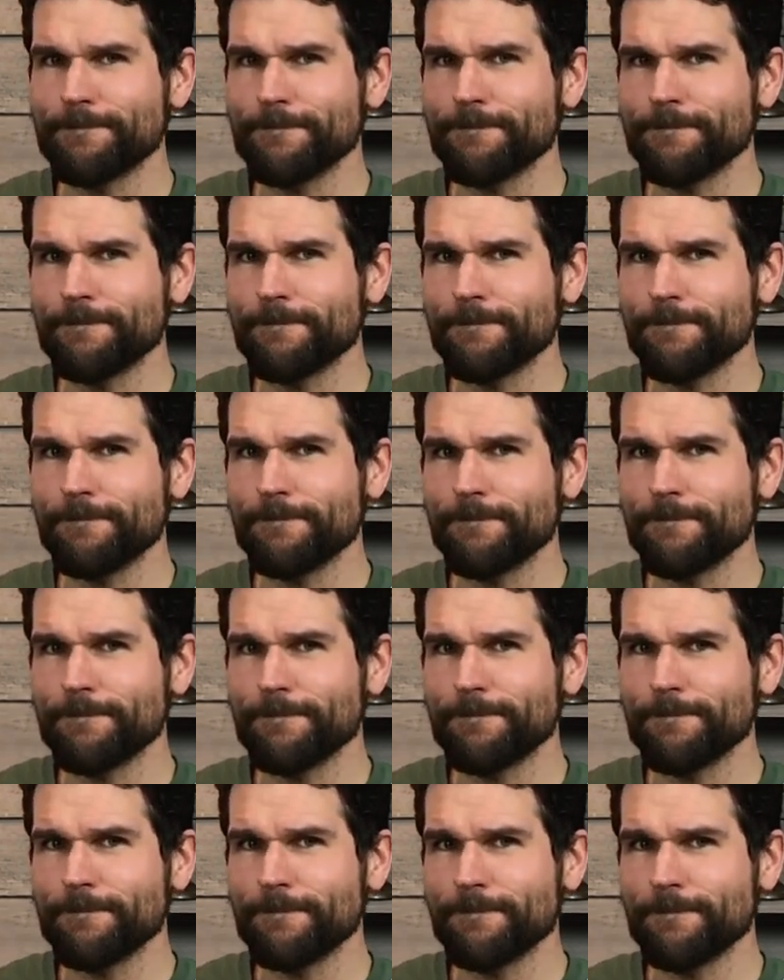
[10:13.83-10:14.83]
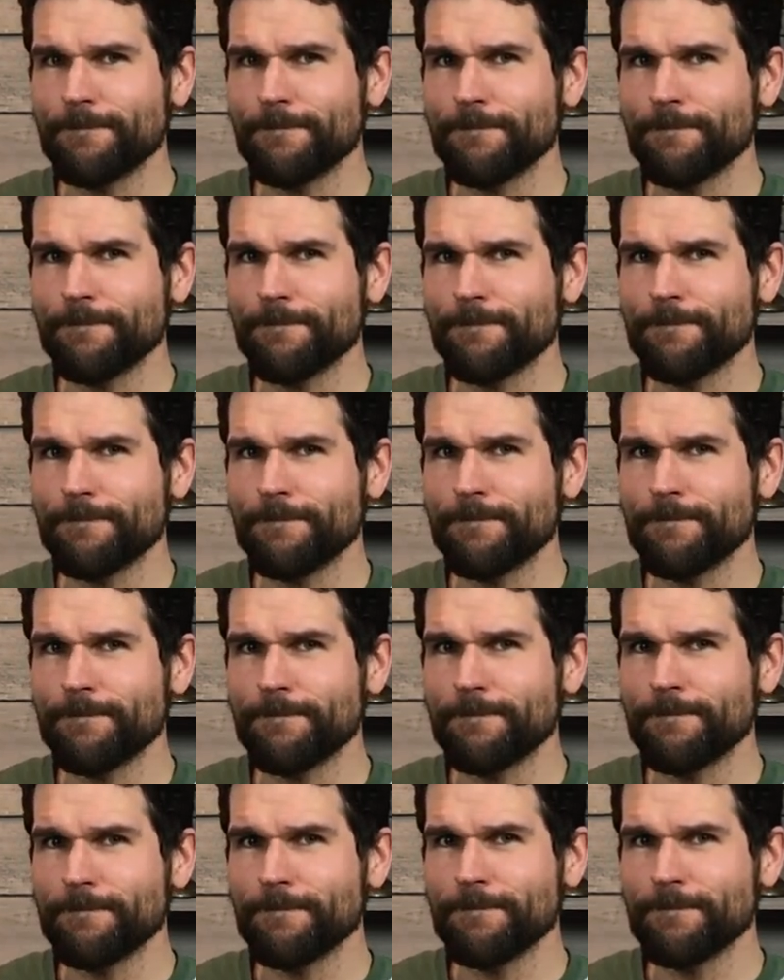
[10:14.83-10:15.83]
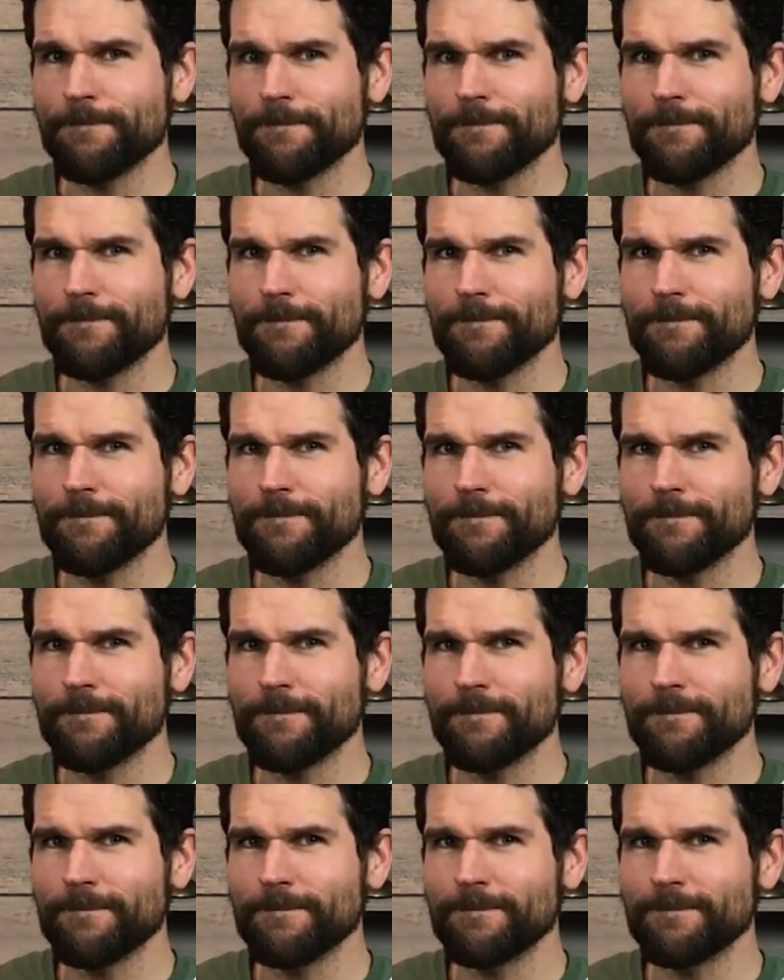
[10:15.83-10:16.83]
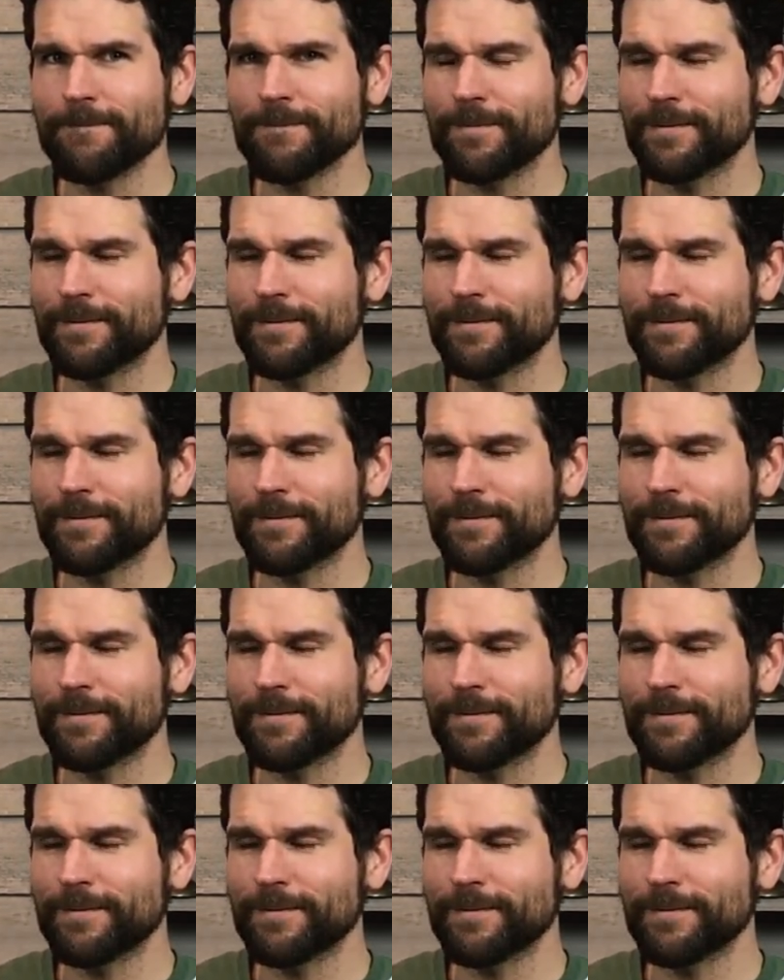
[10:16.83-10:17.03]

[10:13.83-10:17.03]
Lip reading: This person isn't speaking.